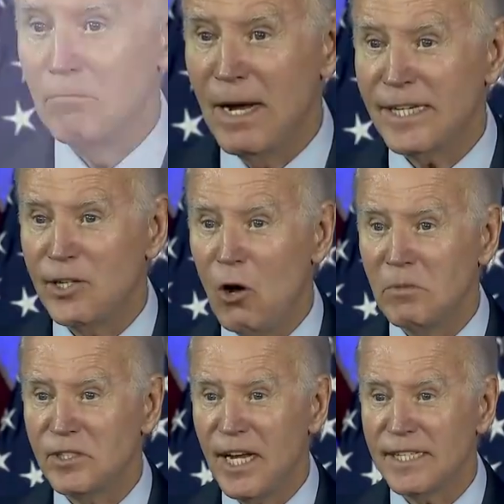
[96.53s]
Make no
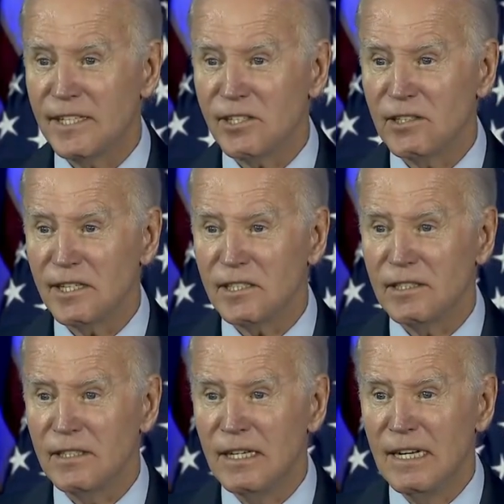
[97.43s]
mistake, this
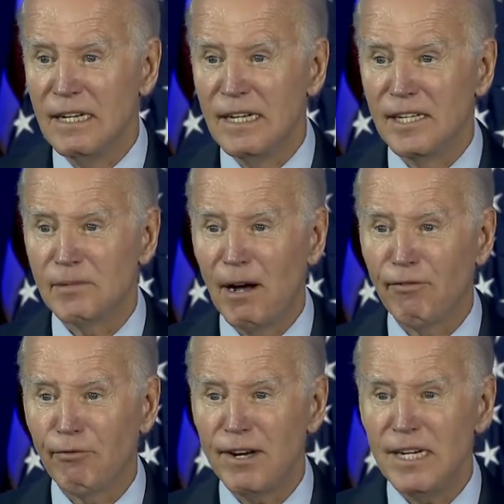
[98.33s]
election is about
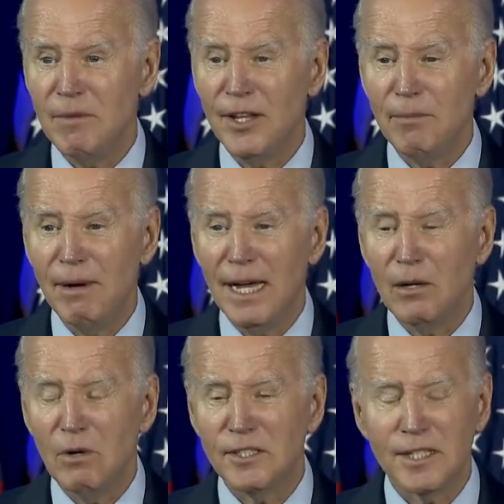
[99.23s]
freedom on the
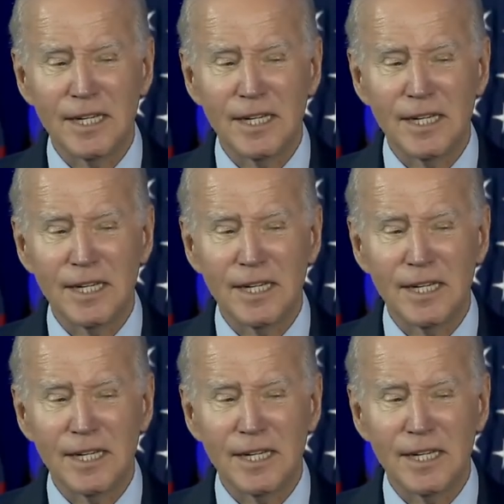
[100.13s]
ballot once